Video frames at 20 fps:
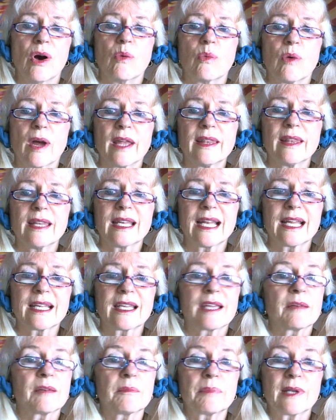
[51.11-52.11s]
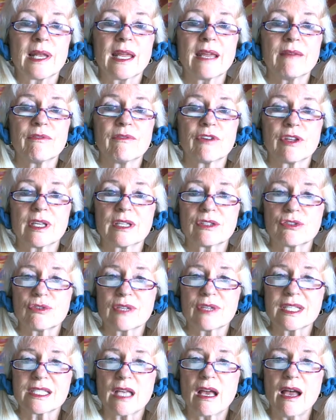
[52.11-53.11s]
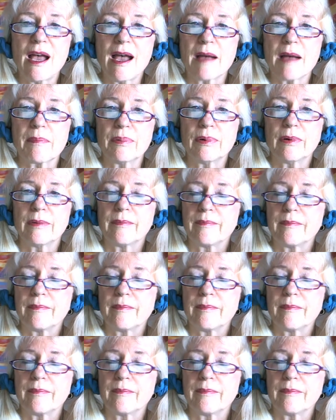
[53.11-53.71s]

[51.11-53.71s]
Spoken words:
one that I can play with and dress up."